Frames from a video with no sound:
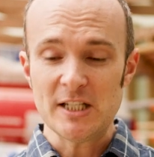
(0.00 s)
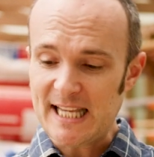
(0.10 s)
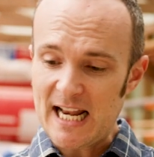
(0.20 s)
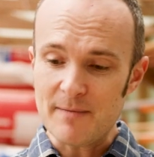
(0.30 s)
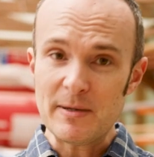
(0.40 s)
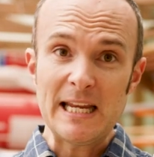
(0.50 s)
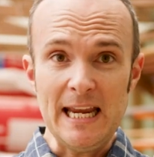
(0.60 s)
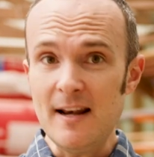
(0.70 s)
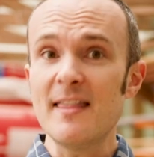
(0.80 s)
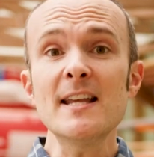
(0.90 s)
to set up
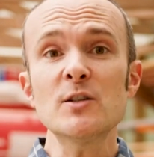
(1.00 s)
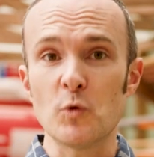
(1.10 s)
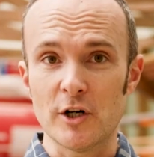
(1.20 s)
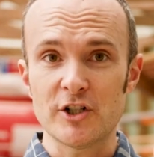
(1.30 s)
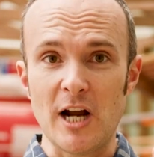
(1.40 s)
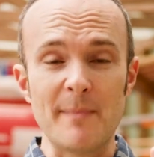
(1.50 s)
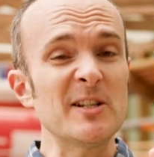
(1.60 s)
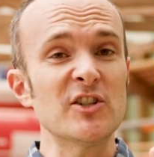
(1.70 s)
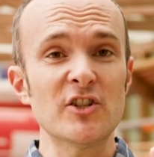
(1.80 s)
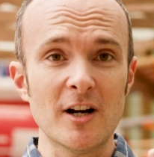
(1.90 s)
in this workshop
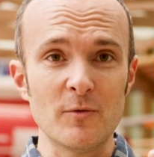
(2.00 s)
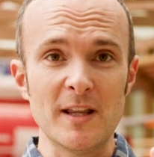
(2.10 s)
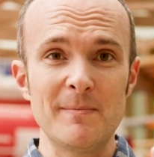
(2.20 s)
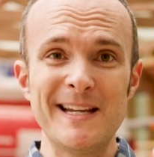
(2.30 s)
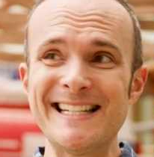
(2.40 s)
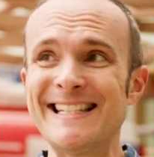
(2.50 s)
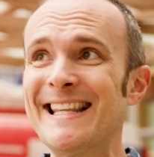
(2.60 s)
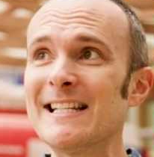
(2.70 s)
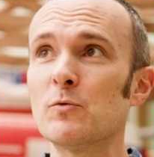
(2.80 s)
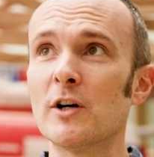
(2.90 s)
to start with, because
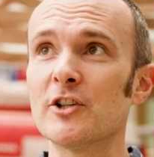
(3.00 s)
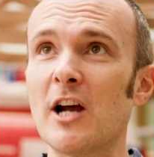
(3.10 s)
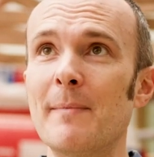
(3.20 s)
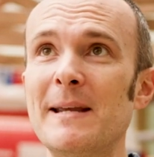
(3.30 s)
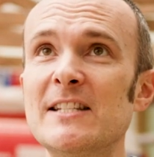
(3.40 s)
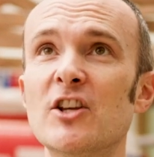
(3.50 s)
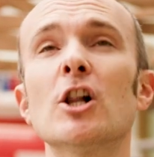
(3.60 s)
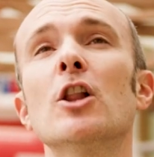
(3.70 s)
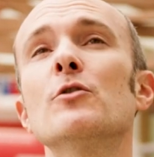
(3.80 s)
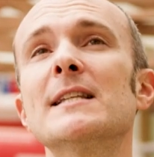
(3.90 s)
this workshop is the
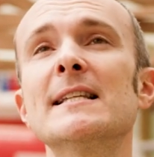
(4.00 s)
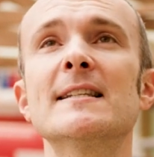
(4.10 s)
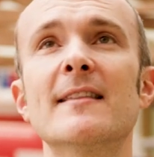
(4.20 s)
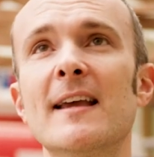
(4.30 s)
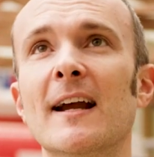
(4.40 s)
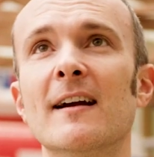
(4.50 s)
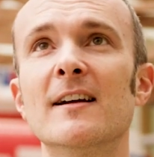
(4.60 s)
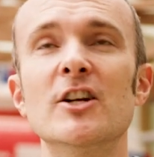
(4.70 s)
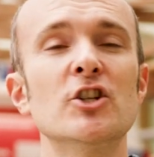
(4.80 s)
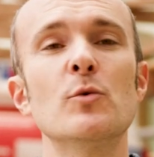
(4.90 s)
closest thing
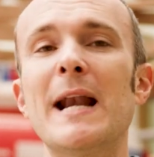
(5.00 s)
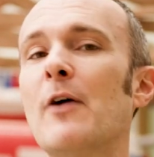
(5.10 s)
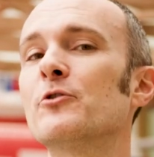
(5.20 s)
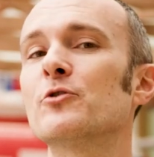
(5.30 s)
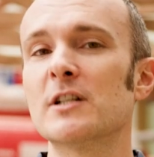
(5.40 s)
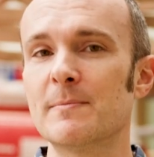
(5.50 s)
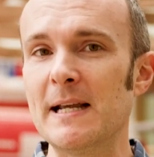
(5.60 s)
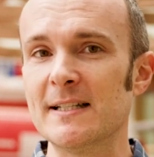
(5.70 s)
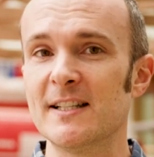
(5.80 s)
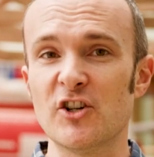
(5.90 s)
to an outdoor
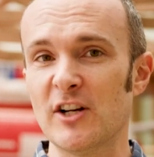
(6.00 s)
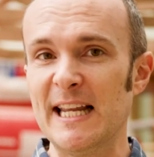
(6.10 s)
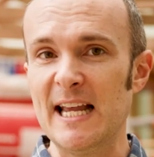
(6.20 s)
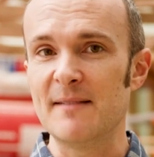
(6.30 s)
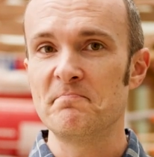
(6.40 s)
space you're gonna get.